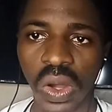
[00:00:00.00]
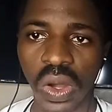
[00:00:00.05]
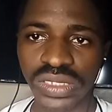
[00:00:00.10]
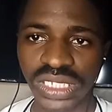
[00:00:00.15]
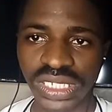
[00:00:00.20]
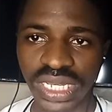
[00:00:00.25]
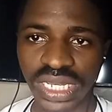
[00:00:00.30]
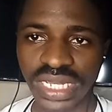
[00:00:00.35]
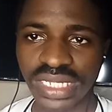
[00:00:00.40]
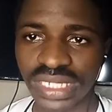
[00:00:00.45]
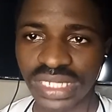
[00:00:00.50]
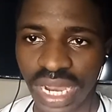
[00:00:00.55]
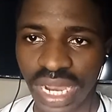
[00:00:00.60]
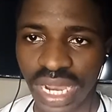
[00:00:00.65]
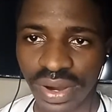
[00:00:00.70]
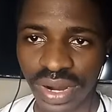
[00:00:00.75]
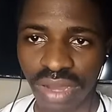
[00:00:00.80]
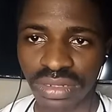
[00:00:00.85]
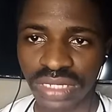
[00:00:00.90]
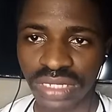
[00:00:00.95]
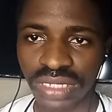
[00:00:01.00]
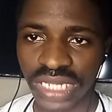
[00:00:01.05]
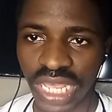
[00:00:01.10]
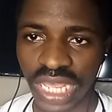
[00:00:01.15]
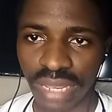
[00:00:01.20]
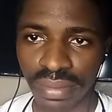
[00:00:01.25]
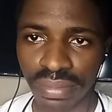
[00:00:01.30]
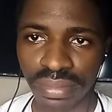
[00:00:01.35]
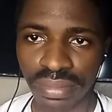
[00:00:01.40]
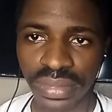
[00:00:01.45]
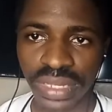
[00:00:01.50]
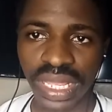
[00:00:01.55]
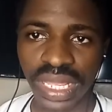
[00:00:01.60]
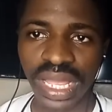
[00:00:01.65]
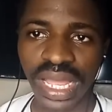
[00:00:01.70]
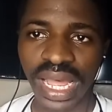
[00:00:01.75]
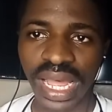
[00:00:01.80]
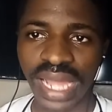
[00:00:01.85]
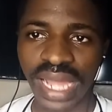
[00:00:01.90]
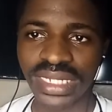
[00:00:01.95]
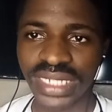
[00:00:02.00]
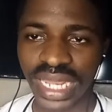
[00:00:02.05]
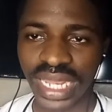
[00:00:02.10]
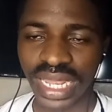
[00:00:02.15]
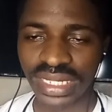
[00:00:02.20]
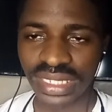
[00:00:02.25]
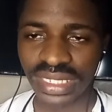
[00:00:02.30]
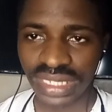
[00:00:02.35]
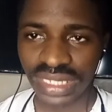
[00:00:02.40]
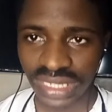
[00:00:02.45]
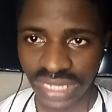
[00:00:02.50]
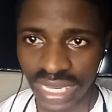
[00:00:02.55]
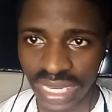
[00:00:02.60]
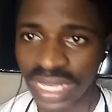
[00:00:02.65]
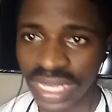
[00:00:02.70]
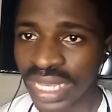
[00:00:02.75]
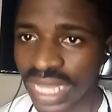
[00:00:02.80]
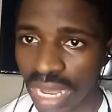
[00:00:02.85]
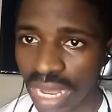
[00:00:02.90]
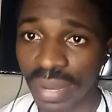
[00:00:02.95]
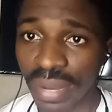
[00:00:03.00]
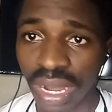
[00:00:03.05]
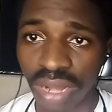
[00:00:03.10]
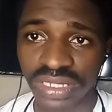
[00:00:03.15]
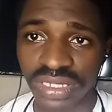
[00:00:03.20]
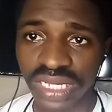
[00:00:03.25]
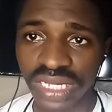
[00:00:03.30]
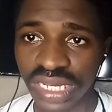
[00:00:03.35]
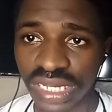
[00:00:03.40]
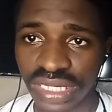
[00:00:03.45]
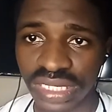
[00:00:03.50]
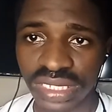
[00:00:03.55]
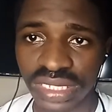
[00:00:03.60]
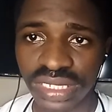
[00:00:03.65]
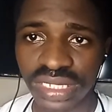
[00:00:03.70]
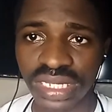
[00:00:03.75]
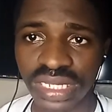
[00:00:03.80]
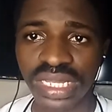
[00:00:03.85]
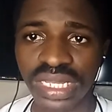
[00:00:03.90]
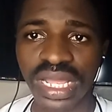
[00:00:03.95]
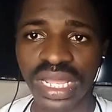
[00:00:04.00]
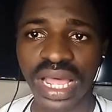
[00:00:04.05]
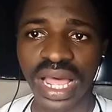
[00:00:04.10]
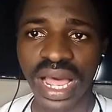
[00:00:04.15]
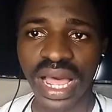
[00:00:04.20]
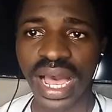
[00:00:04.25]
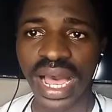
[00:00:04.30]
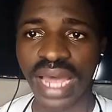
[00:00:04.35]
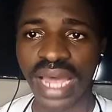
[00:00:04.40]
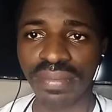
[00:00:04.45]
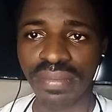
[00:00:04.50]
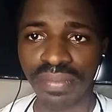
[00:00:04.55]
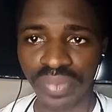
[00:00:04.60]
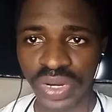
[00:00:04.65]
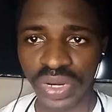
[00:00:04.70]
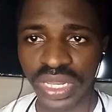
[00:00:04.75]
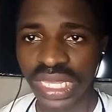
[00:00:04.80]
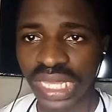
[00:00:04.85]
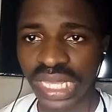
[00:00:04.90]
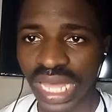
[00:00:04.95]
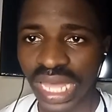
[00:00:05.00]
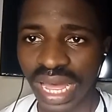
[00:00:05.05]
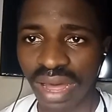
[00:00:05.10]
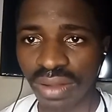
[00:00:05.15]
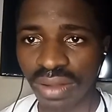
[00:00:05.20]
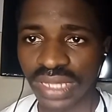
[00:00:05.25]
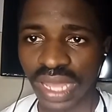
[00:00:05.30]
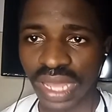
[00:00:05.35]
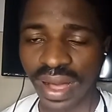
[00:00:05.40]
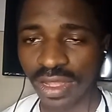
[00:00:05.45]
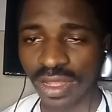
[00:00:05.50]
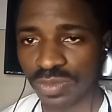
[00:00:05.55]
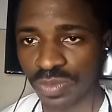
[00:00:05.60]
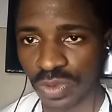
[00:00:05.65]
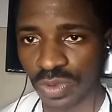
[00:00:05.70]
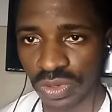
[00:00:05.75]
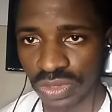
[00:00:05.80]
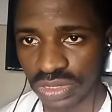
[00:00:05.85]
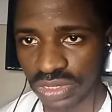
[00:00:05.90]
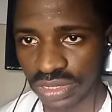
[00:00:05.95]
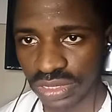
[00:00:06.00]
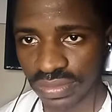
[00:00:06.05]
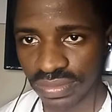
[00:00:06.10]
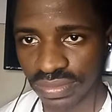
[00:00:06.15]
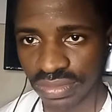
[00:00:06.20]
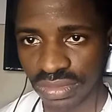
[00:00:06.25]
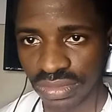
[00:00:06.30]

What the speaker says: or things around them and then think about it and bring out output